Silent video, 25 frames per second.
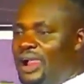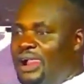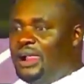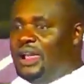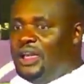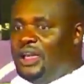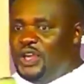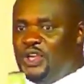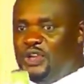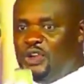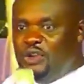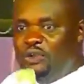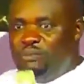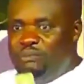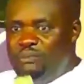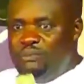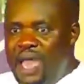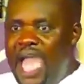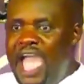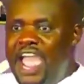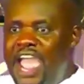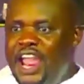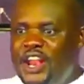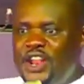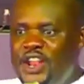You
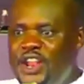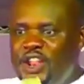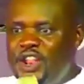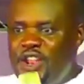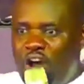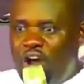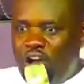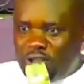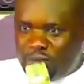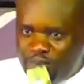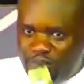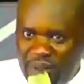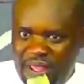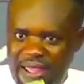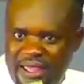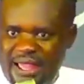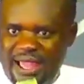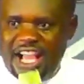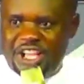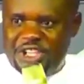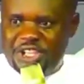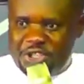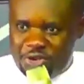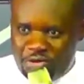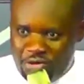may not be
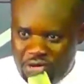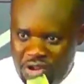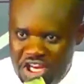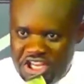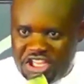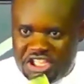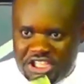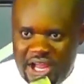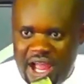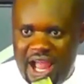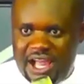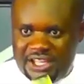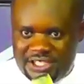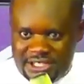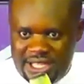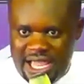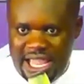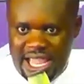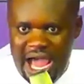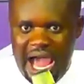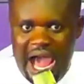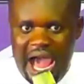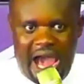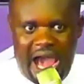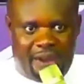as rich as they are,